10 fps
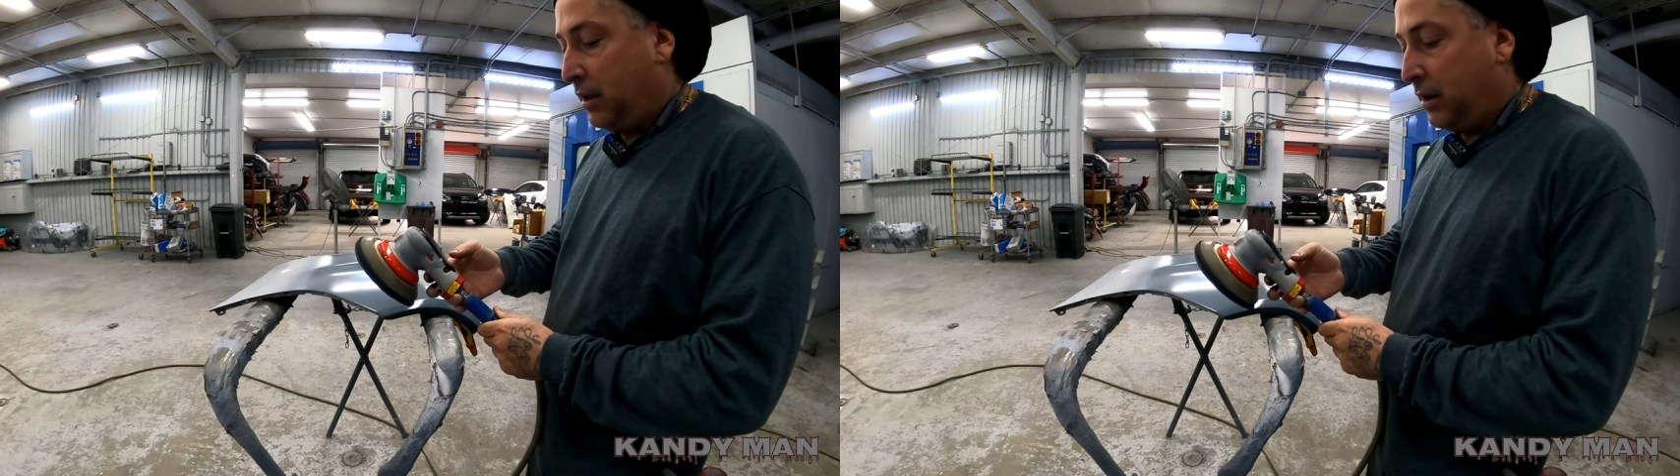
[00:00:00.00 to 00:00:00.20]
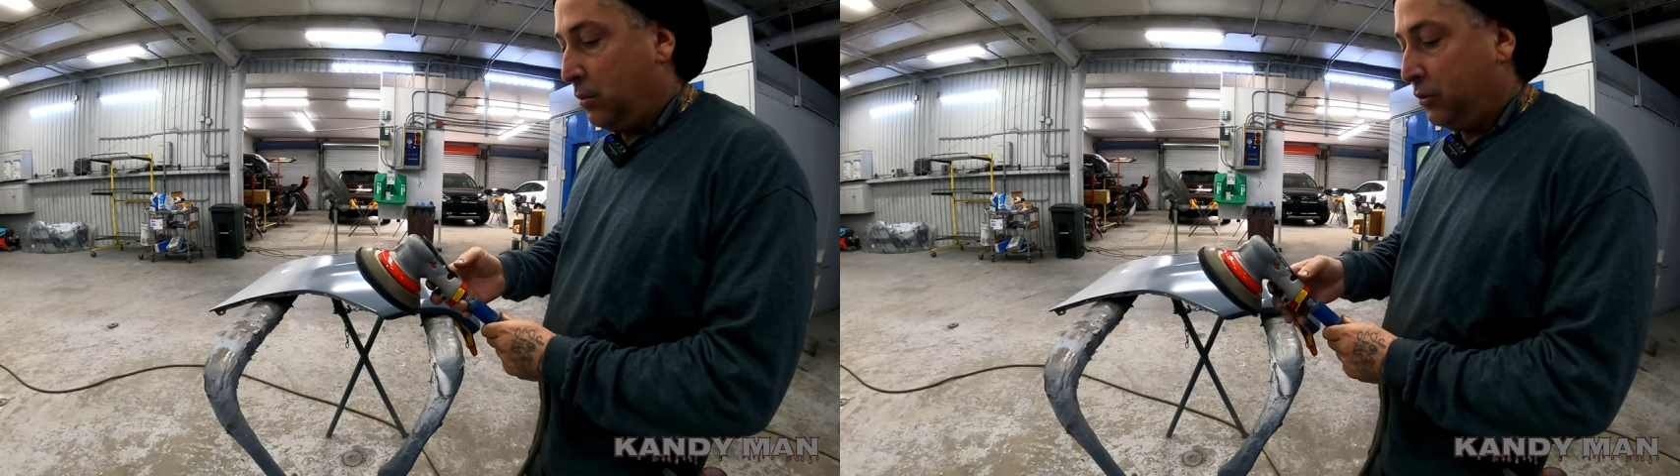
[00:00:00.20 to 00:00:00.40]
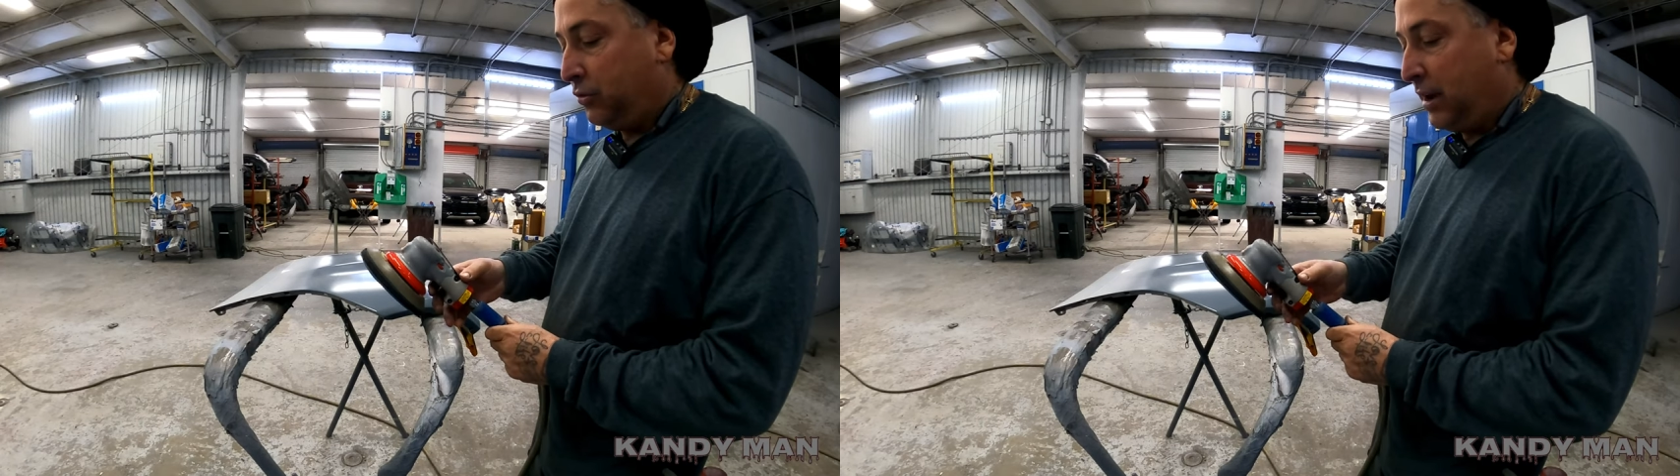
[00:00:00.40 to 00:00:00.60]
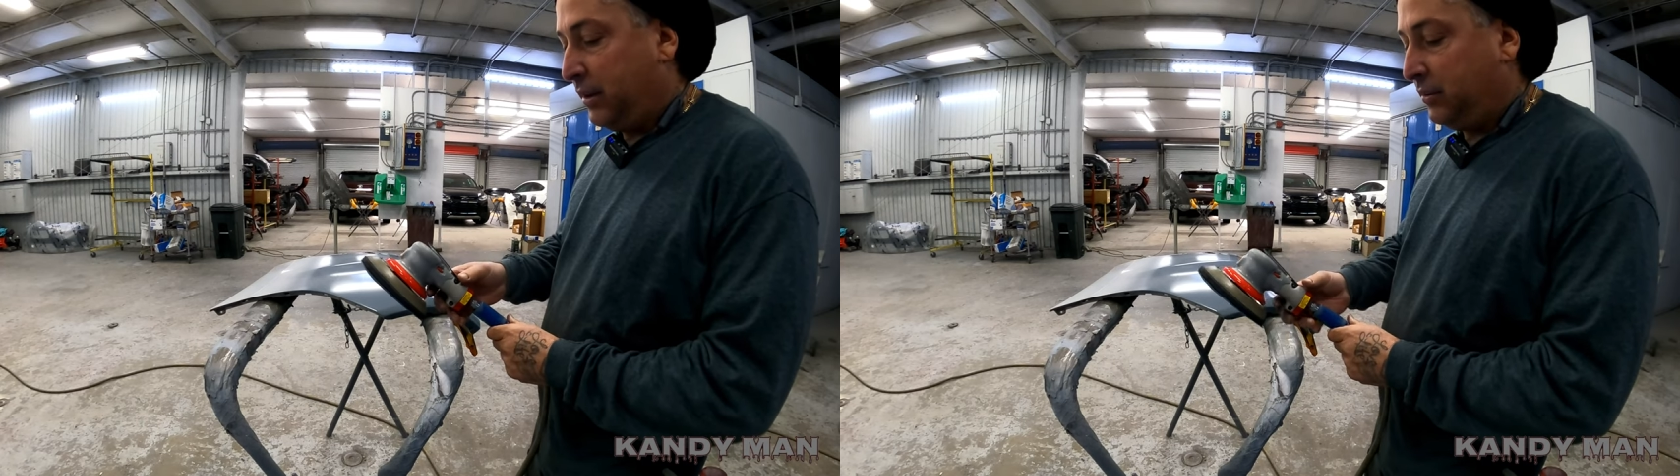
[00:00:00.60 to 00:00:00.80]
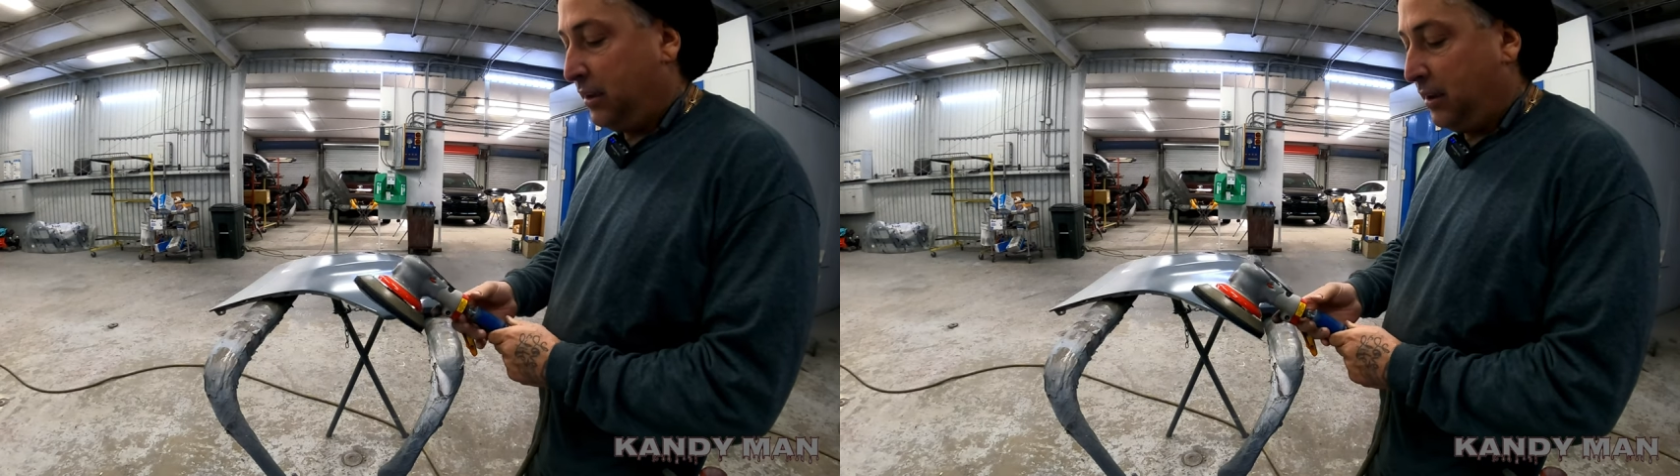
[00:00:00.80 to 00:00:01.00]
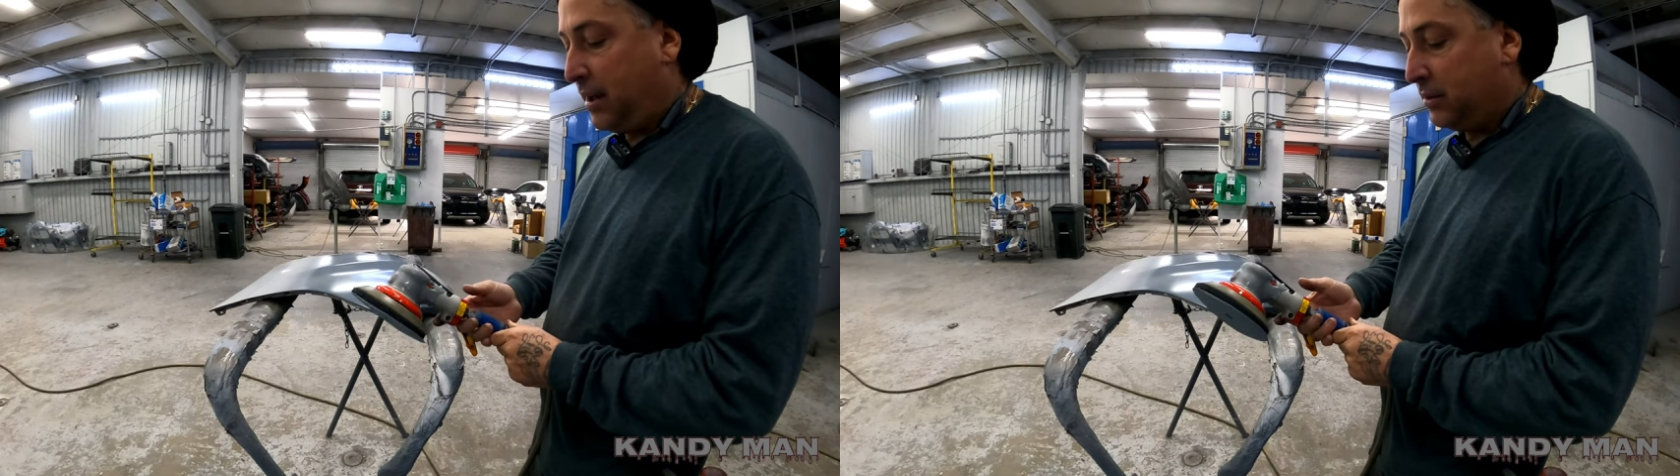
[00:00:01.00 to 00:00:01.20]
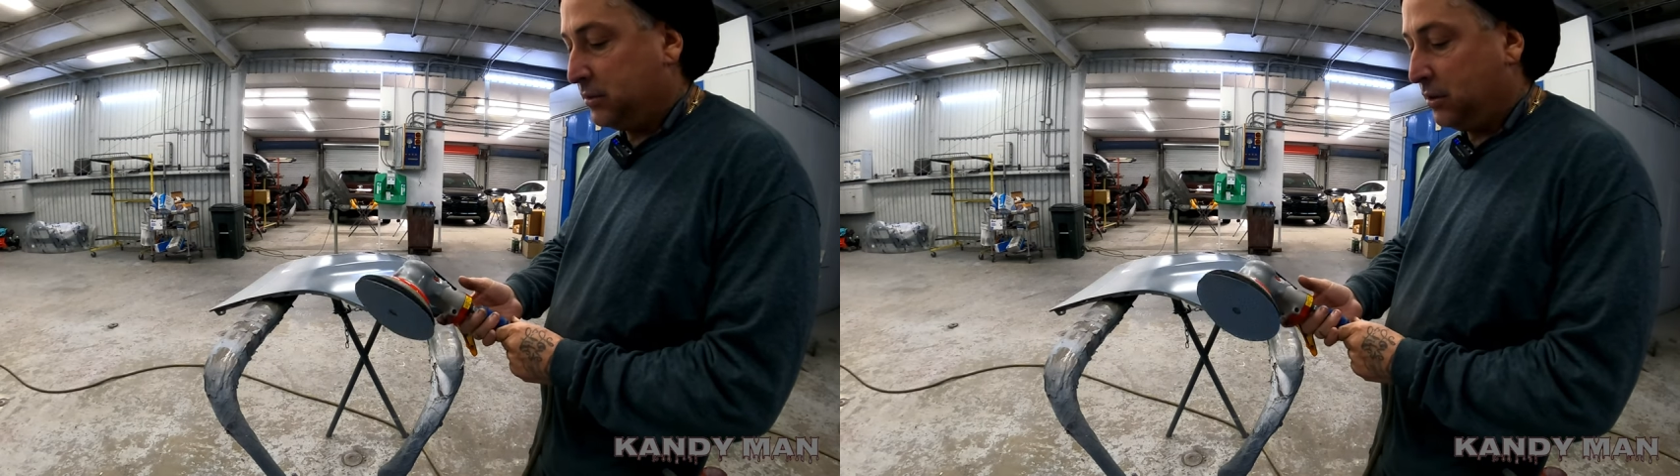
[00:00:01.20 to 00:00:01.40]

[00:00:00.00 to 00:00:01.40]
uh, we'll try this thing out.